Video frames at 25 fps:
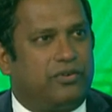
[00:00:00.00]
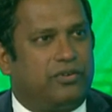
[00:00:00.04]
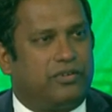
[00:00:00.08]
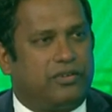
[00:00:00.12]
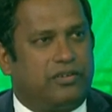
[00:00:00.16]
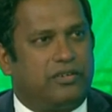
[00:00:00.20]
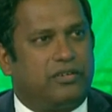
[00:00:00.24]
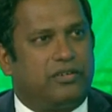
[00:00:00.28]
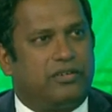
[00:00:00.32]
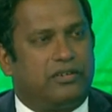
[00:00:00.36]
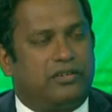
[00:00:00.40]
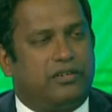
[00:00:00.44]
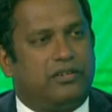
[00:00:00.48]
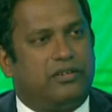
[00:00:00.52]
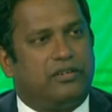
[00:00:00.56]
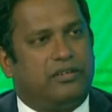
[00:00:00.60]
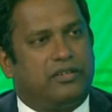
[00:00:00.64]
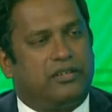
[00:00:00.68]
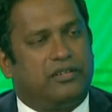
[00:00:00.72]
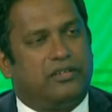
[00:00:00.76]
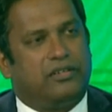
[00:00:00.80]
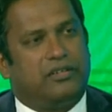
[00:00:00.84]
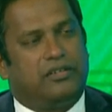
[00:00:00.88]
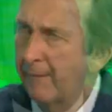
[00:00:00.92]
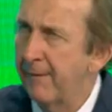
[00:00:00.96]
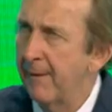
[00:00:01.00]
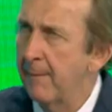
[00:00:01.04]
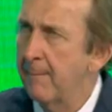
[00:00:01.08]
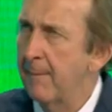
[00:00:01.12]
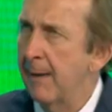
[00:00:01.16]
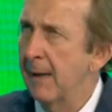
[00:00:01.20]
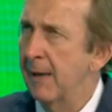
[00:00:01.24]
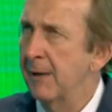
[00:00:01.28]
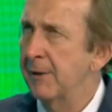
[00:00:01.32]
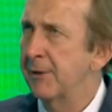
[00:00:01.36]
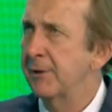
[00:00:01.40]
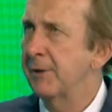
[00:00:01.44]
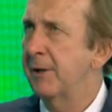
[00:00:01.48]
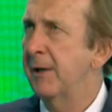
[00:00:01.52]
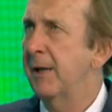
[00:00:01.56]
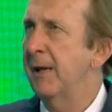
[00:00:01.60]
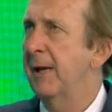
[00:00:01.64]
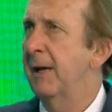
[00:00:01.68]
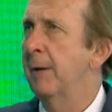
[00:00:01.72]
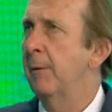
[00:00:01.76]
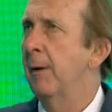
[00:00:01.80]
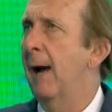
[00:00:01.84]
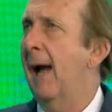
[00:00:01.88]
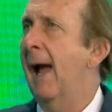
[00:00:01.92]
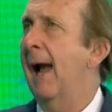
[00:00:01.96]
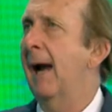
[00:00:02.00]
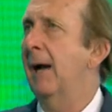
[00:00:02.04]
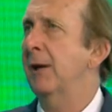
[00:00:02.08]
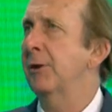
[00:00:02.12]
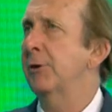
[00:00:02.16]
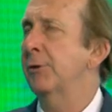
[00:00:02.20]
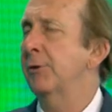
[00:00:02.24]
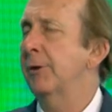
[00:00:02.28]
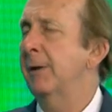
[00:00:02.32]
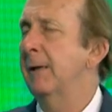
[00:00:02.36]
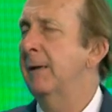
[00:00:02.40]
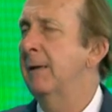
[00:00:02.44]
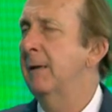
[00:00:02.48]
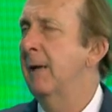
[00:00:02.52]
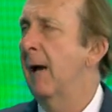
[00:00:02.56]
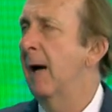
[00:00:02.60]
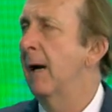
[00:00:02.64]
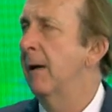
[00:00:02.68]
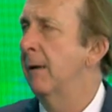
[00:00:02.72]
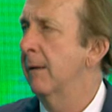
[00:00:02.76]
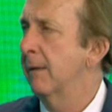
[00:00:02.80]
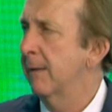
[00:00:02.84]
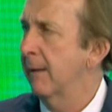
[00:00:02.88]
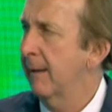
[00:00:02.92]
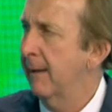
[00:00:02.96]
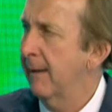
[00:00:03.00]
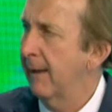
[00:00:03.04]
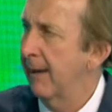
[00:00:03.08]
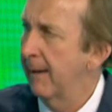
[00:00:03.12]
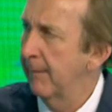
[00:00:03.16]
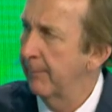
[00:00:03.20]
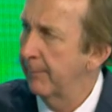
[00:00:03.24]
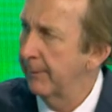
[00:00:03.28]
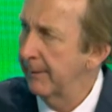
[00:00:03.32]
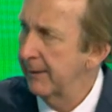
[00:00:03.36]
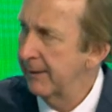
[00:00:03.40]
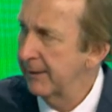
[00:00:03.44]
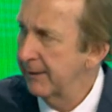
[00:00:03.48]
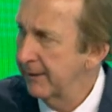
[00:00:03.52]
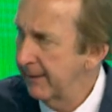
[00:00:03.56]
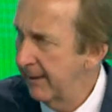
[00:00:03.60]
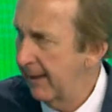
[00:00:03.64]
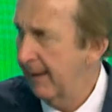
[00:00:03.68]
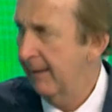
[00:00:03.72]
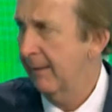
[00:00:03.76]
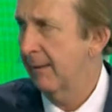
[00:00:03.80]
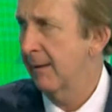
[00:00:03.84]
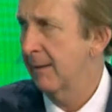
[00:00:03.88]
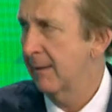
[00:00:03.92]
So a, a lot of the fund managers here actually go to the companies, kick the